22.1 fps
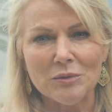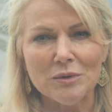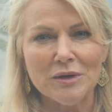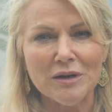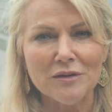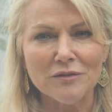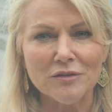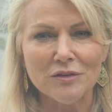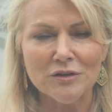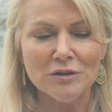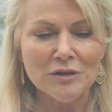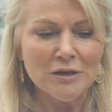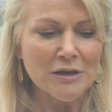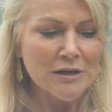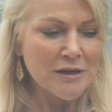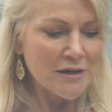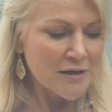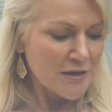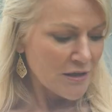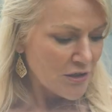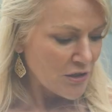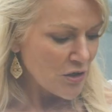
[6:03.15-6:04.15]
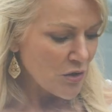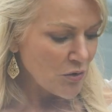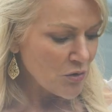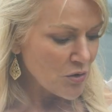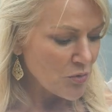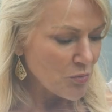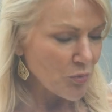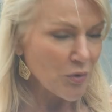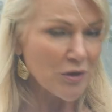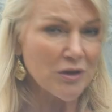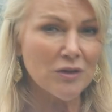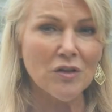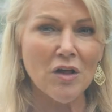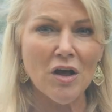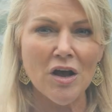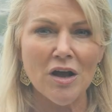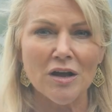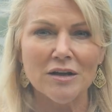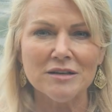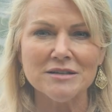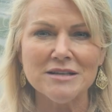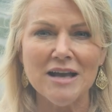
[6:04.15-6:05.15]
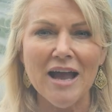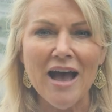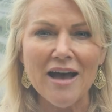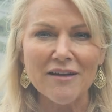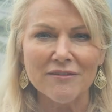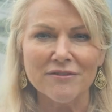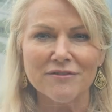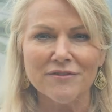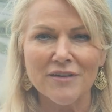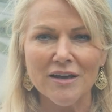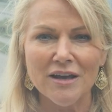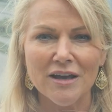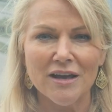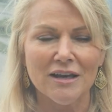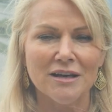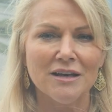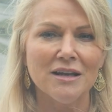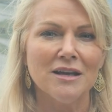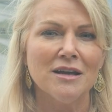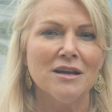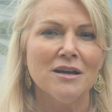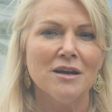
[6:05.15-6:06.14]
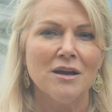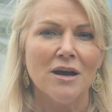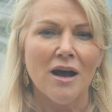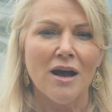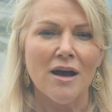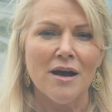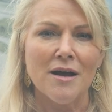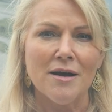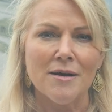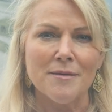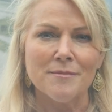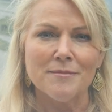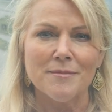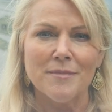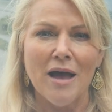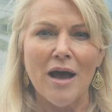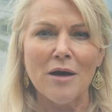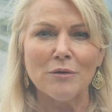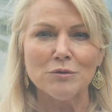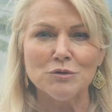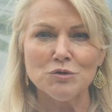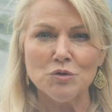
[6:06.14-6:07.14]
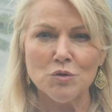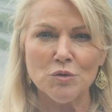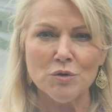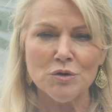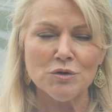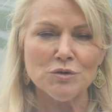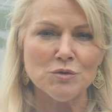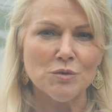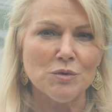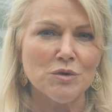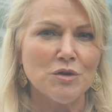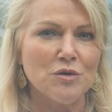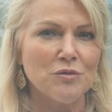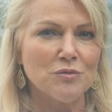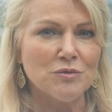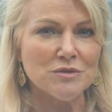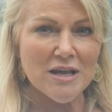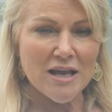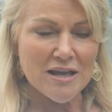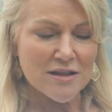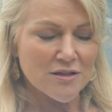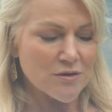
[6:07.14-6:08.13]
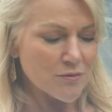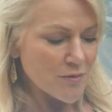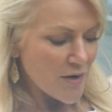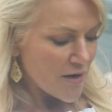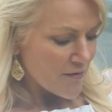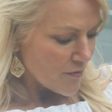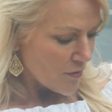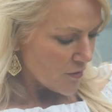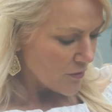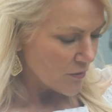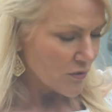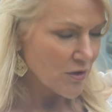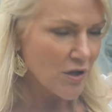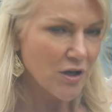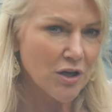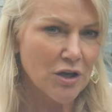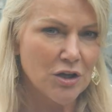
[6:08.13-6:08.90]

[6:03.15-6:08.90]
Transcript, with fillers: you, whatever, you know, you bring along to have fun outdoors when you take the Revel,